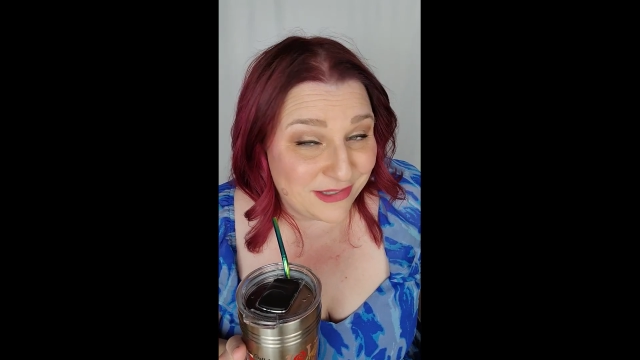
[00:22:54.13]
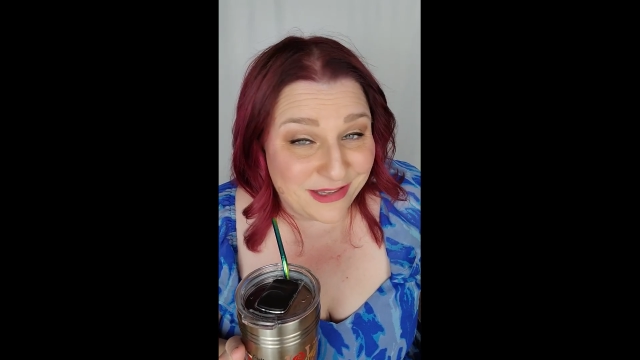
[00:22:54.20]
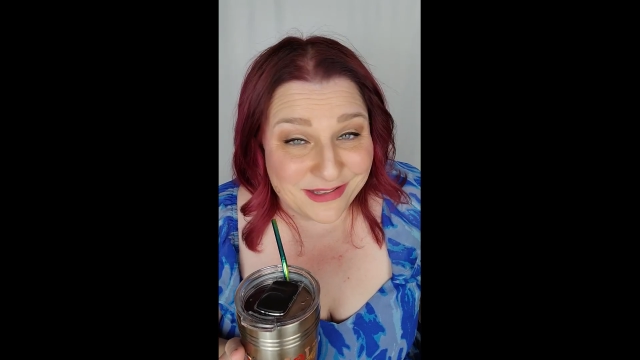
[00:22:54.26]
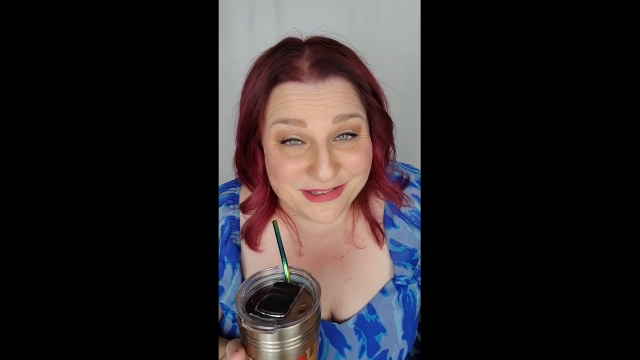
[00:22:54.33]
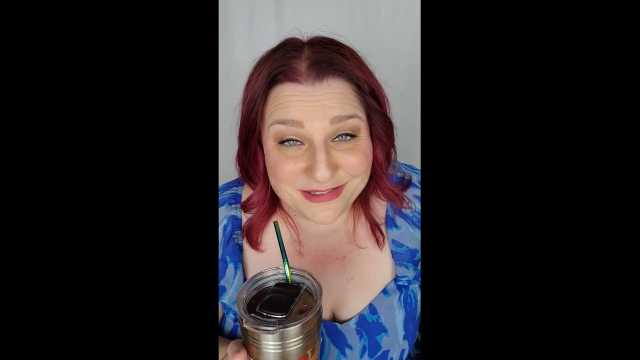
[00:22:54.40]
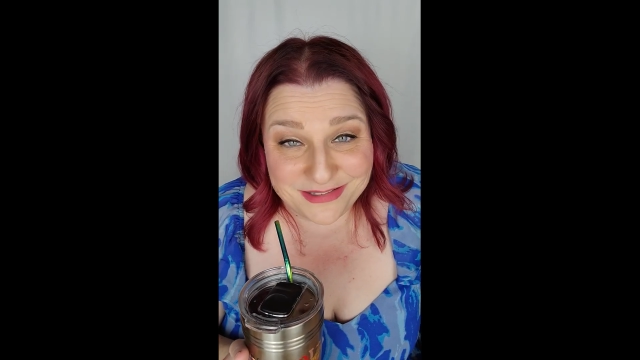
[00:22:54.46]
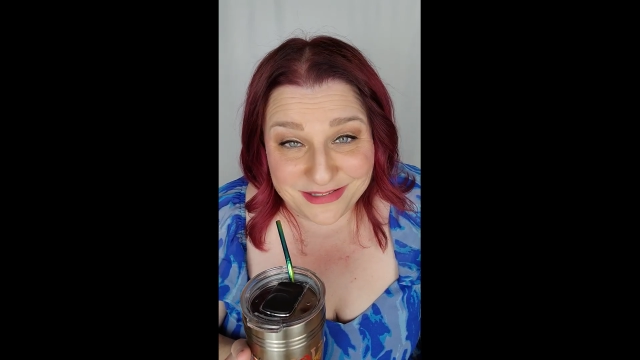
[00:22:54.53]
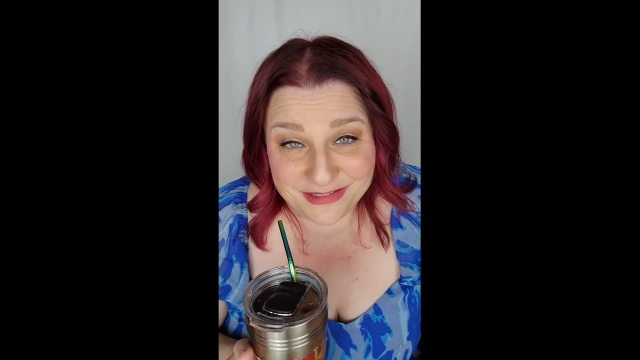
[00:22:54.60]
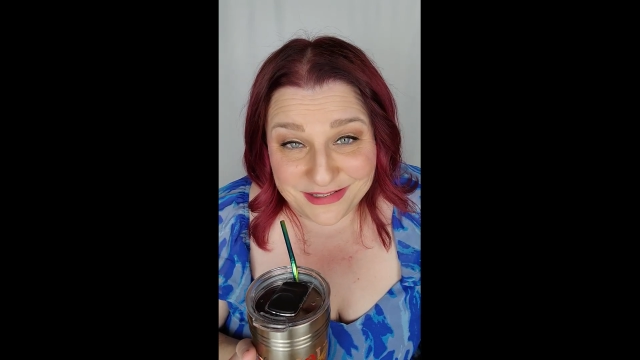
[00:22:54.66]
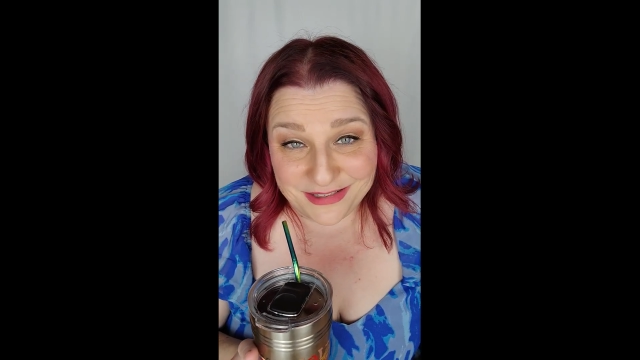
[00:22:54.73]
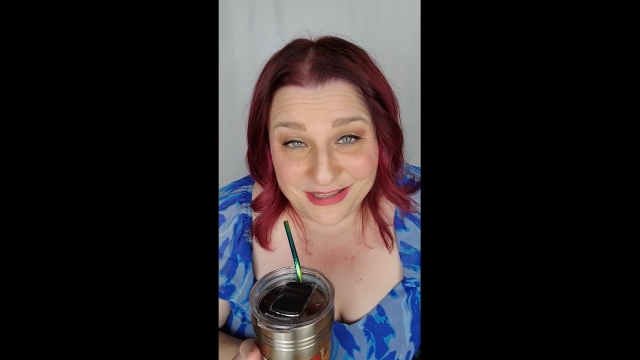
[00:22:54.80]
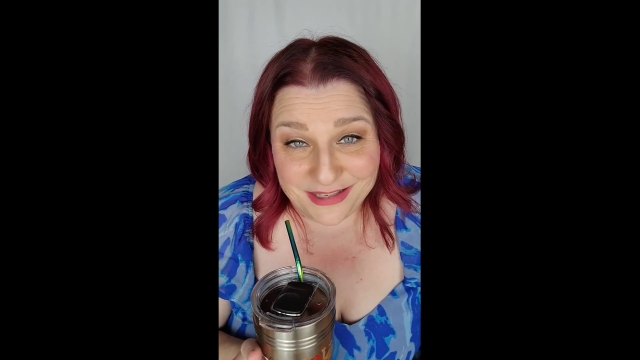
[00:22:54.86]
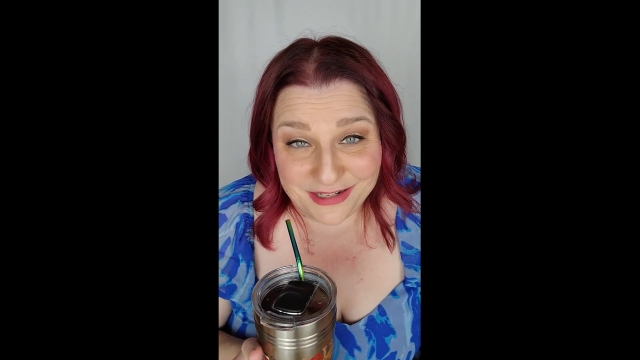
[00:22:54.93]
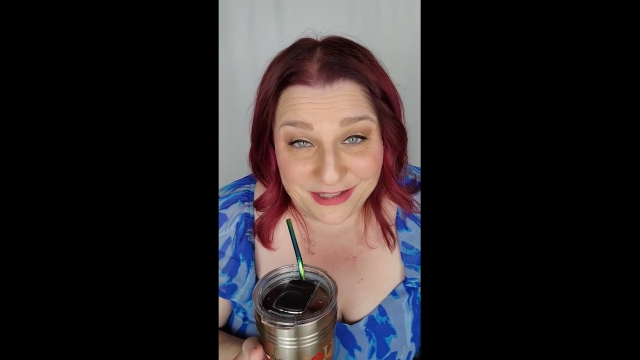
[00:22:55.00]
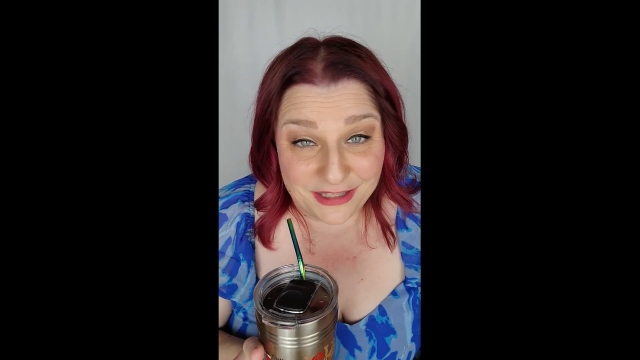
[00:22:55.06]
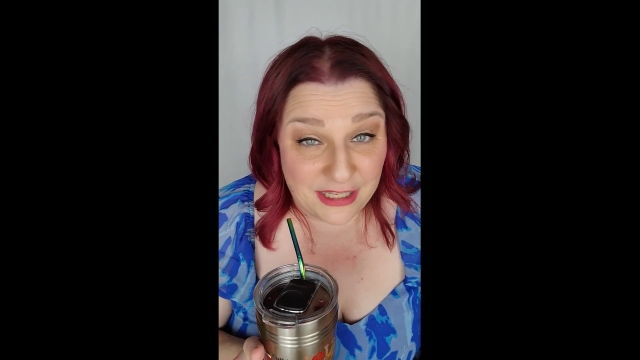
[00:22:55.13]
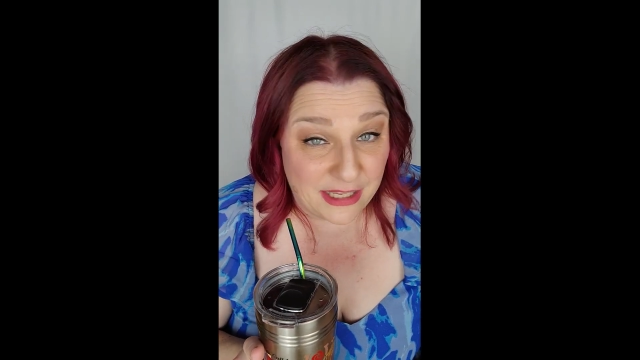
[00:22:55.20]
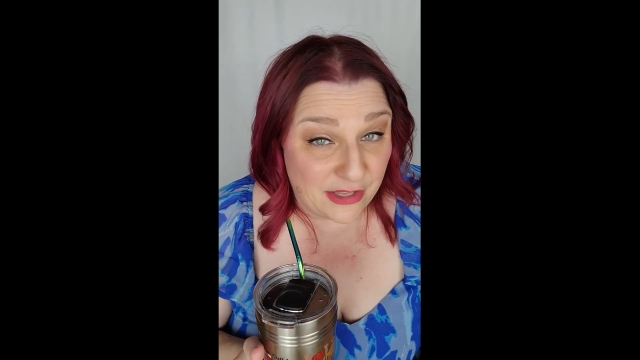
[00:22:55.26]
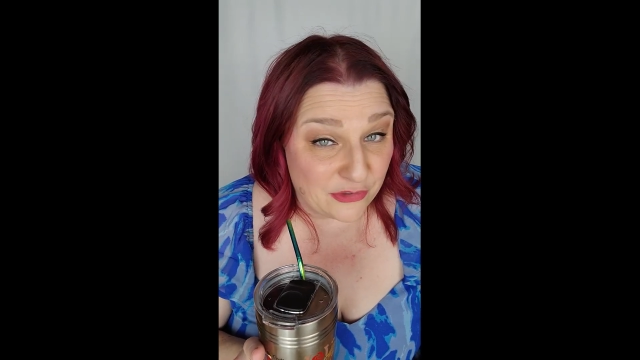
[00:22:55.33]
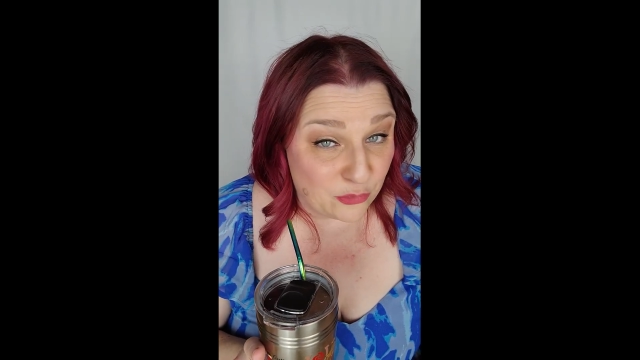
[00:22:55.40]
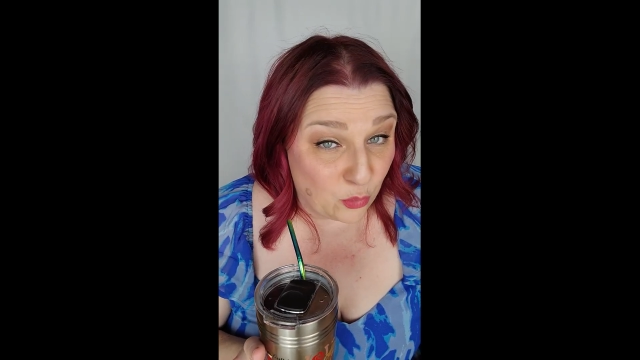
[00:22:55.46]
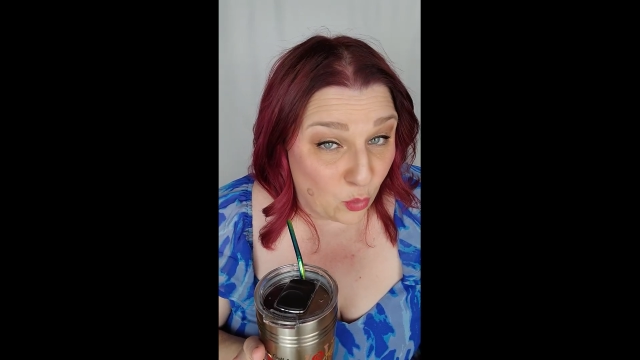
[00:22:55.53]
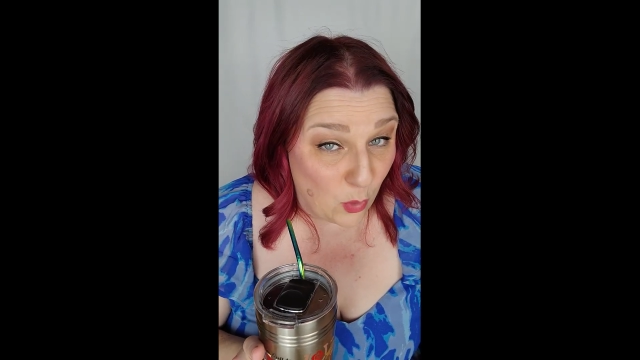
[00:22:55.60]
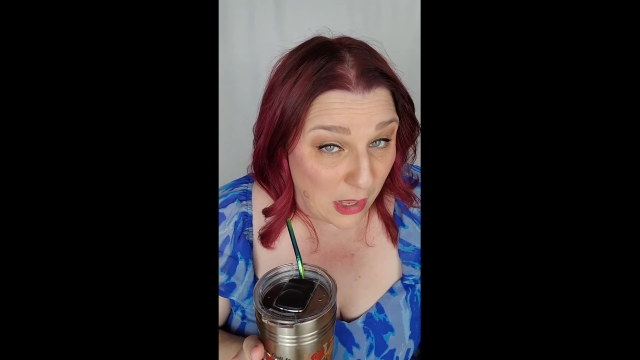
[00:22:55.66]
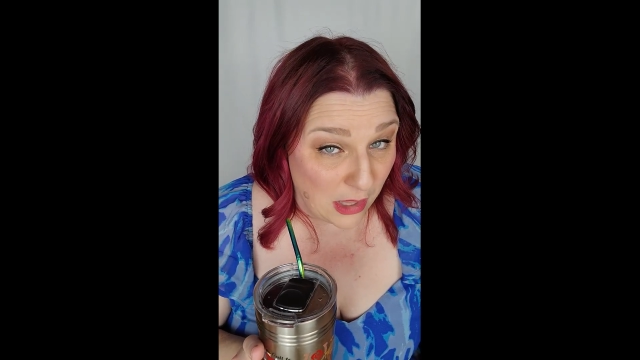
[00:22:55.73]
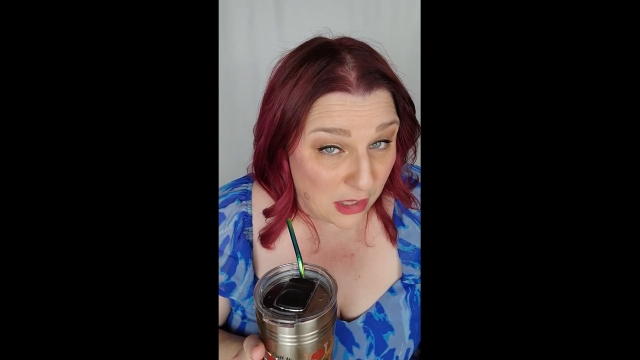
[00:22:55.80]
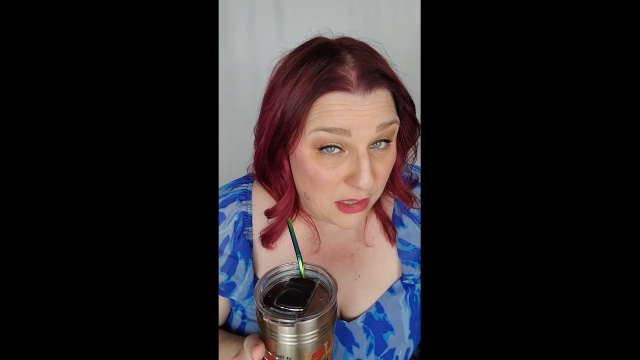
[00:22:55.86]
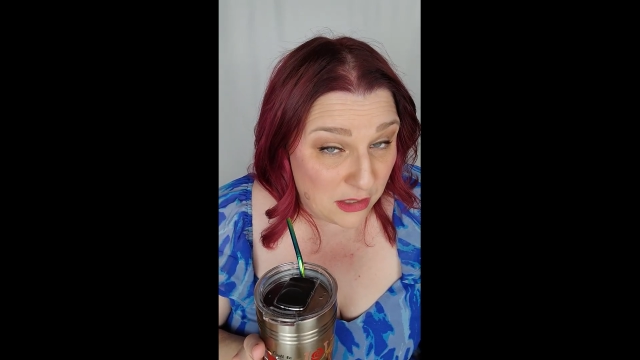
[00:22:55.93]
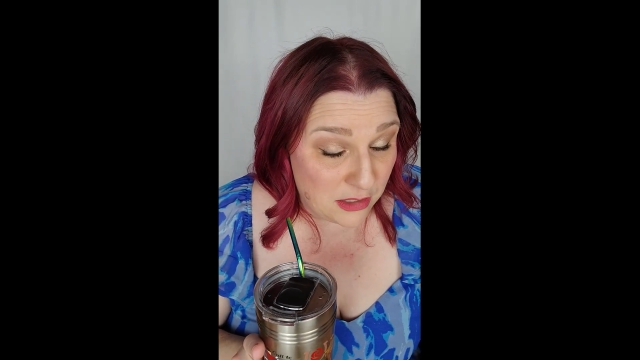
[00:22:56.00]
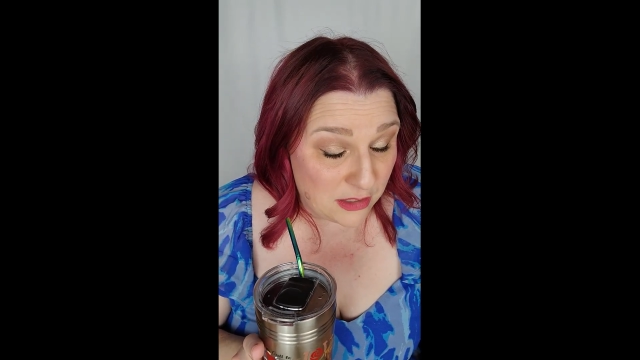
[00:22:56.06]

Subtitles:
in Sicily, Italy as well.